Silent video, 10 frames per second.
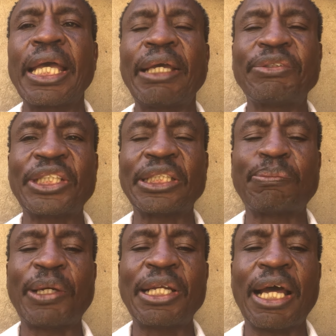if she
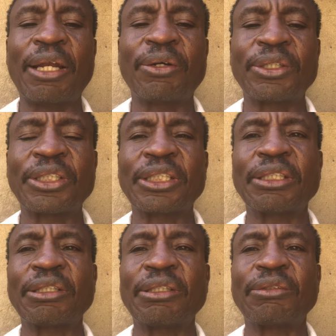spent a
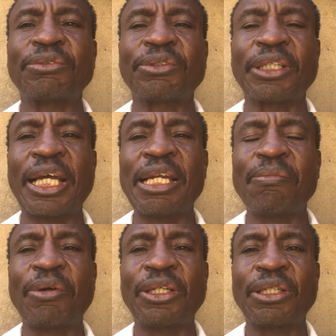lot for
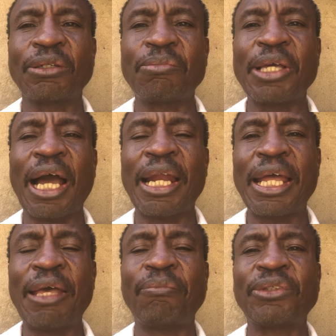anybody to be an
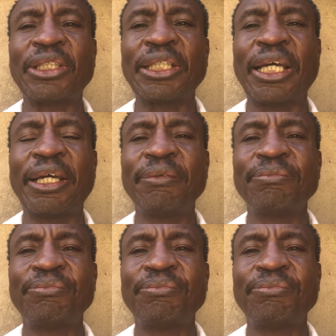MCA,